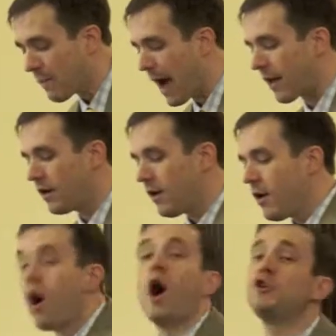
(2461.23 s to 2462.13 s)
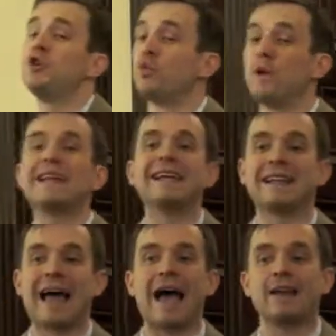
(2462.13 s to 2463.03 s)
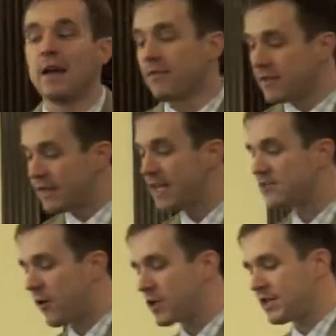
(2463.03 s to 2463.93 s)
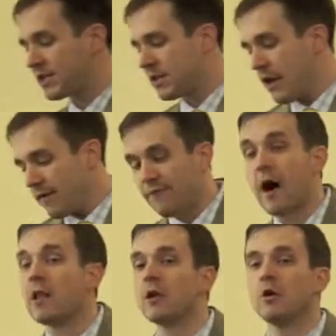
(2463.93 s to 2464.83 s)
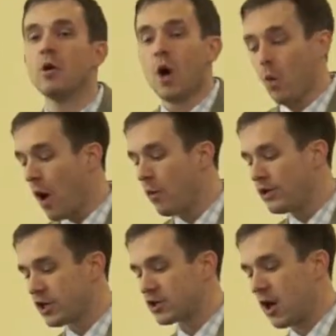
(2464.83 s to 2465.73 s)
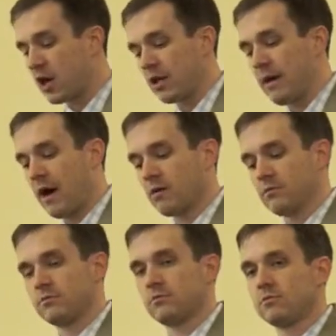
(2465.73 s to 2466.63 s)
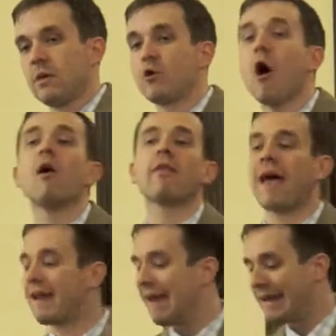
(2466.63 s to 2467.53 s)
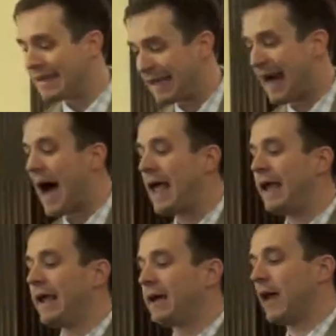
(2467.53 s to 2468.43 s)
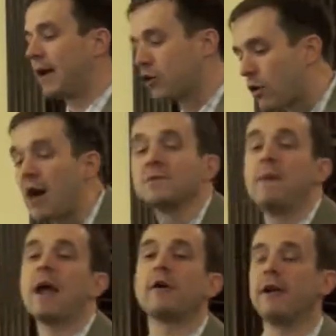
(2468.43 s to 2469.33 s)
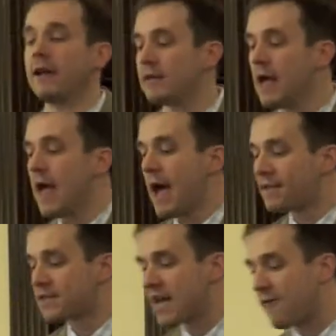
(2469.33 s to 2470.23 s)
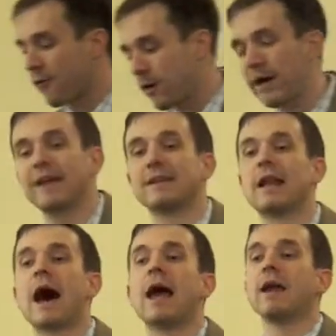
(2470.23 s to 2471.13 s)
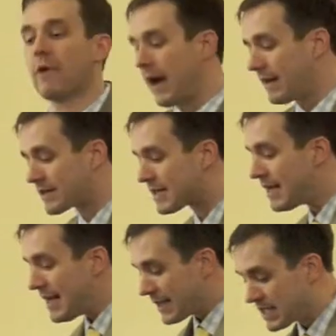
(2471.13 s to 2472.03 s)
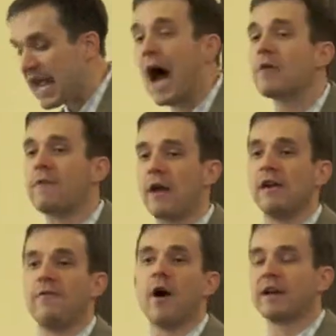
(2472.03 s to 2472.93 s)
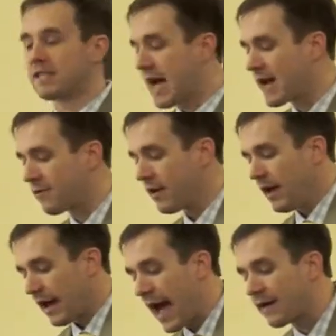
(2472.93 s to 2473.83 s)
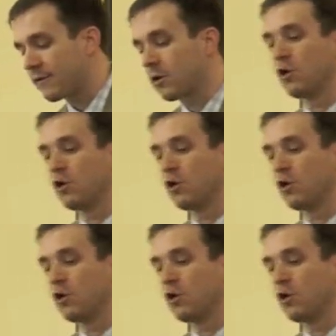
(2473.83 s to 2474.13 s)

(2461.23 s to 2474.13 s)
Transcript: about it, aren't you really glad that these verses follow what we just talked about? Remember all that denying and cross-bearing and suffering and denying, right? It doesn't sound very fun. It's kind of